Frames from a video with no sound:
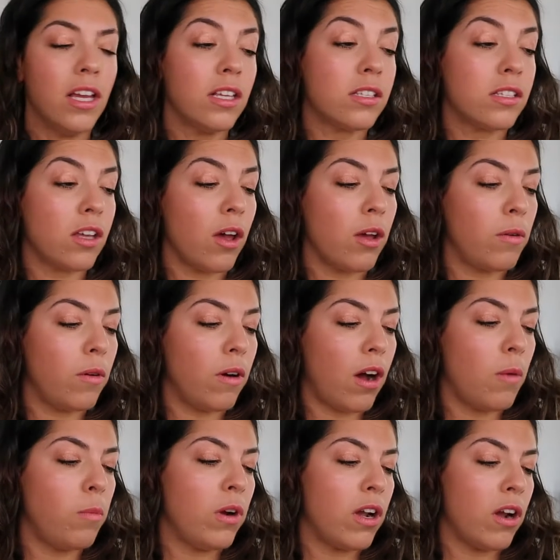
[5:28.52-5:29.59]
So
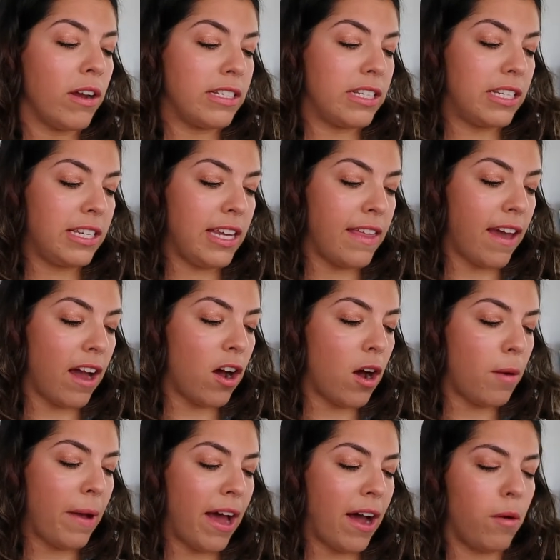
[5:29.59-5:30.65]
I would like to see that
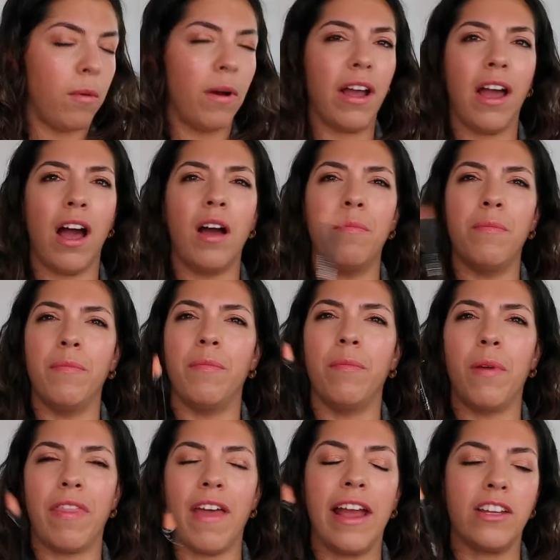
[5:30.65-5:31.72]
come out
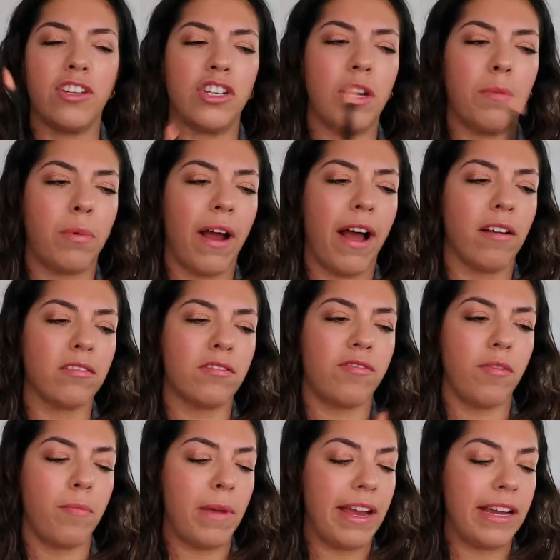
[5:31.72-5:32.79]
with HD brows
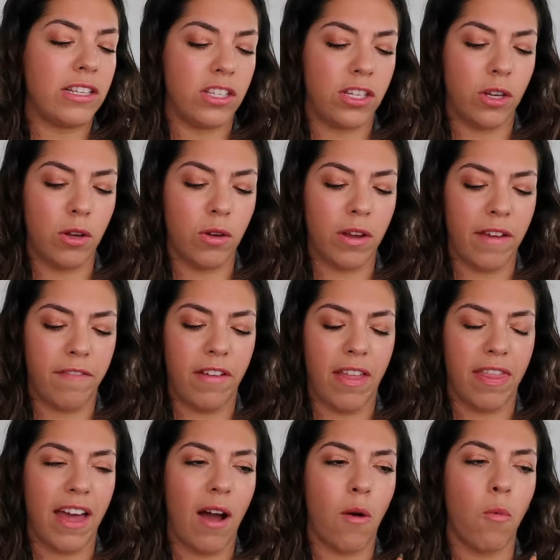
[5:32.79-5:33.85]
for me to give
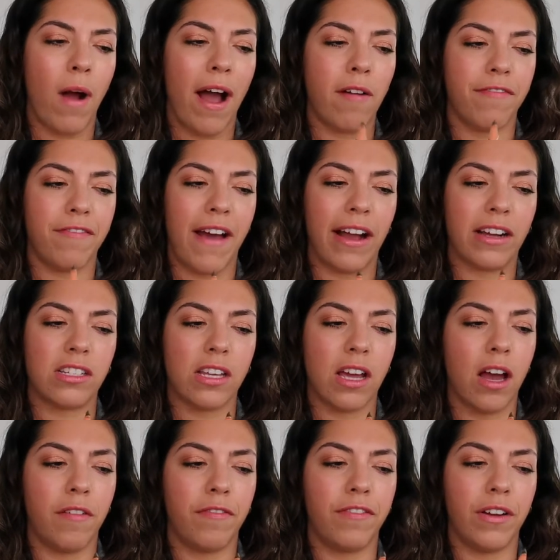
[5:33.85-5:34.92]
it that wow
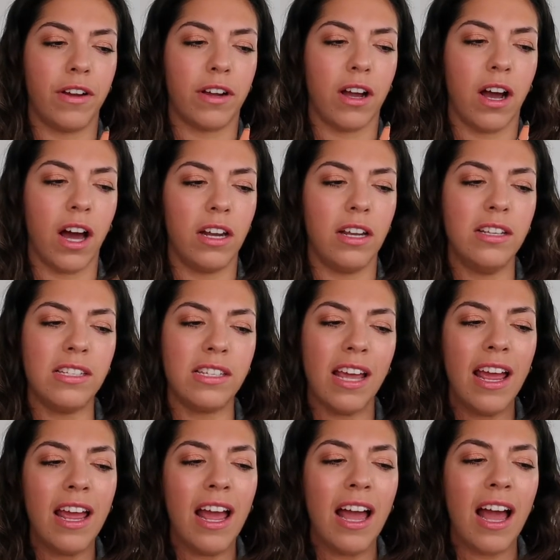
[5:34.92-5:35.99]
factor for colours.
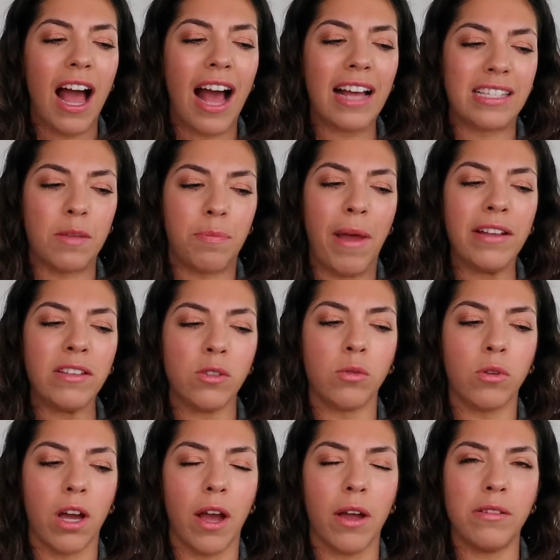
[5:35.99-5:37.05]
As the
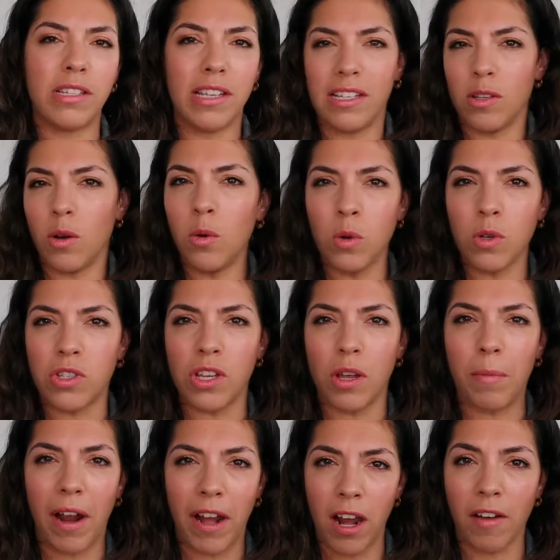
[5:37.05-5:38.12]
pencil goes, it's
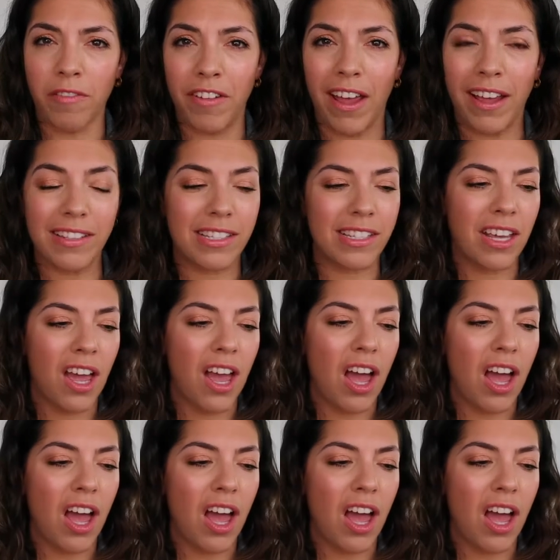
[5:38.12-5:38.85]
awesome, I love it.